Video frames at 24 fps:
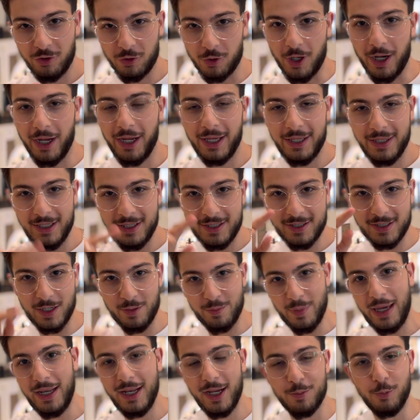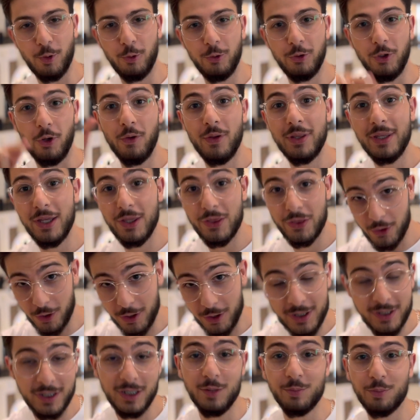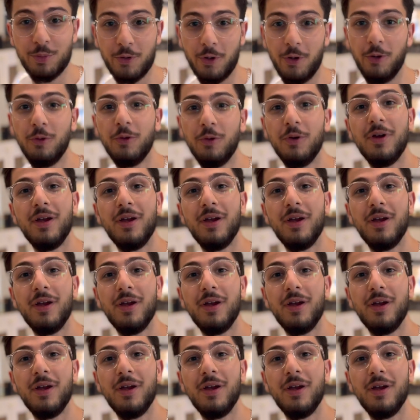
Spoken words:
trying the cinematic mode on the 13 Pro.